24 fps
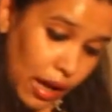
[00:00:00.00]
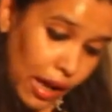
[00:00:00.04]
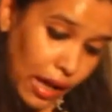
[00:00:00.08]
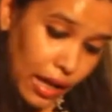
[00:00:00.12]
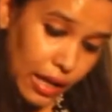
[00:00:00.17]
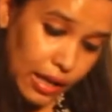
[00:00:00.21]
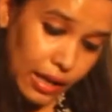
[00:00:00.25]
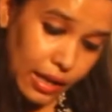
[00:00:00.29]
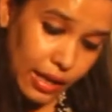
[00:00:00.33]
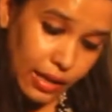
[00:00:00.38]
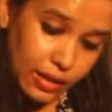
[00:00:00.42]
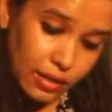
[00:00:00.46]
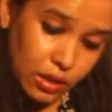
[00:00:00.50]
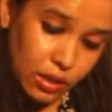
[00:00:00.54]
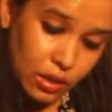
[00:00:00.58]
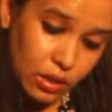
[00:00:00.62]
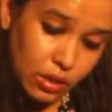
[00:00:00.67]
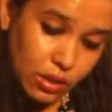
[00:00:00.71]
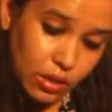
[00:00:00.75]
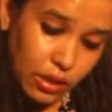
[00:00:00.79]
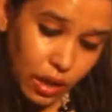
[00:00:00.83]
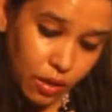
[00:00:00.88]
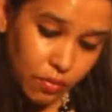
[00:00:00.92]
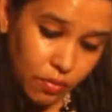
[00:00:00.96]
and let
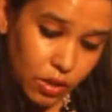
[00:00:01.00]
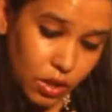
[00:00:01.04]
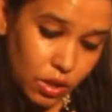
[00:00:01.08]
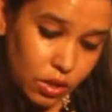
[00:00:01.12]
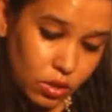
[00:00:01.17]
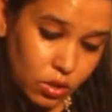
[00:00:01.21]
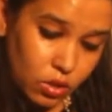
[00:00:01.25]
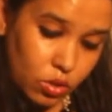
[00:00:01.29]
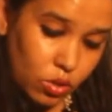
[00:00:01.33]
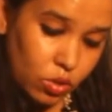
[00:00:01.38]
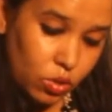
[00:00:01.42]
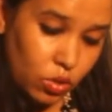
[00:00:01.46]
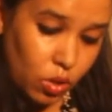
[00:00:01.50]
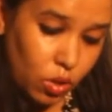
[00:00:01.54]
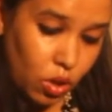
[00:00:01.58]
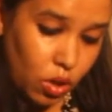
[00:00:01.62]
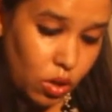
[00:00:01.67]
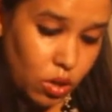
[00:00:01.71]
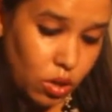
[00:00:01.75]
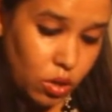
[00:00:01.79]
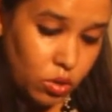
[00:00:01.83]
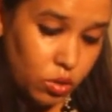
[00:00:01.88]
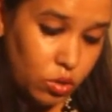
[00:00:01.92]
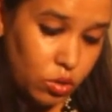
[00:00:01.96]
this gravy
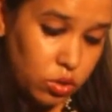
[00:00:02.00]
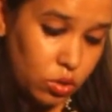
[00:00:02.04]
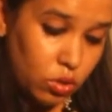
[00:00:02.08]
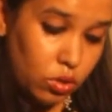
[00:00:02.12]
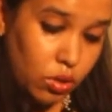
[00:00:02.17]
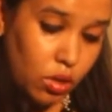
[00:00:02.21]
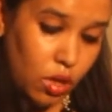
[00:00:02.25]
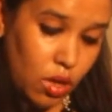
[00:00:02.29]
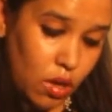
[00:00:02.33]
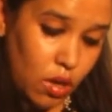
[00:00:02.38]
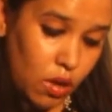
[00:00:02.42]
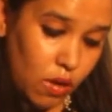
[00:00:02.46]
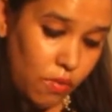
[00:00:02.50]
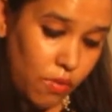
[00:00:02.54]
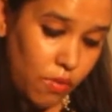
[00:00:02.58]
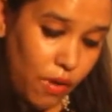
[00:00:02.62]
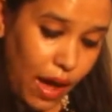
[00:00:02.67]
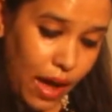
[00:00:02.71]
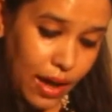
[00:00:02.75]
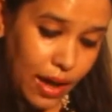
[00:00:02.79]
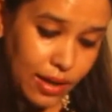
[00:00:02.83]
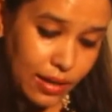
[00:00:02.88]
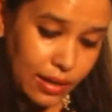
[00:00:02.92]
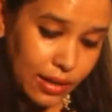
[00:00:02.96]
cook through for
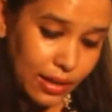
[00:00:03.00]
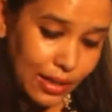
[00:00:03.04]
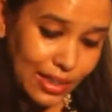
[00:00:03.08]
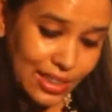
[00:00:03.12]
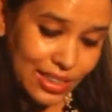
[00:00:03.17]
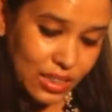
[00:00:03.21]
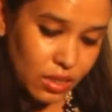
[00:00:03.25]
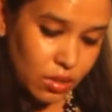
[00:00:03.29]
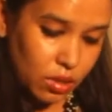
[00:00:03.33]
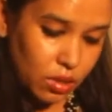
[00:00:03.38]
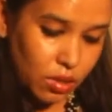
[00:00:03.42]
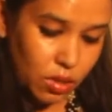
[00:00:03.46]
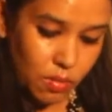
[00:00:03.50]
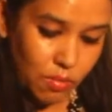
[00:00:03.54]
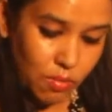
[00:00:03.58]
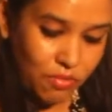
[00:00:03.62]
at least